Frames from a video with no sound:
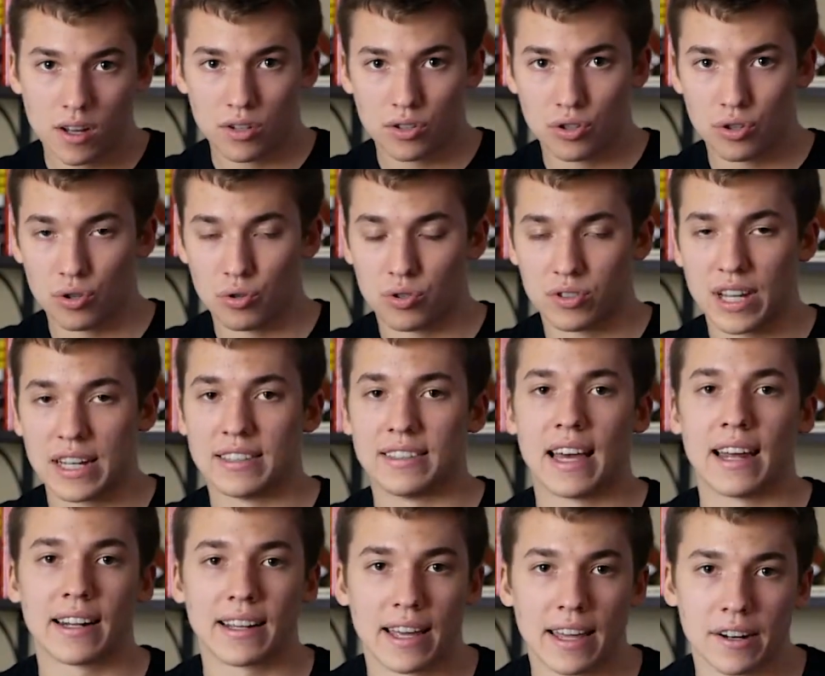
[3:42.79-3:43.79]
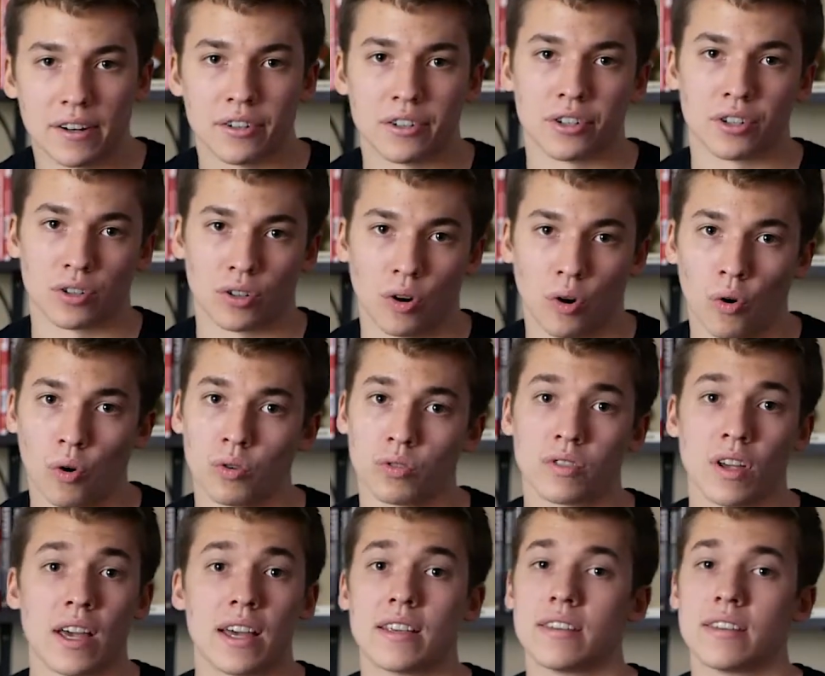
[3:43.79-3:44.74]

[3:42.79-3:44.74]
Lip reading: to stay dedicated to your goals,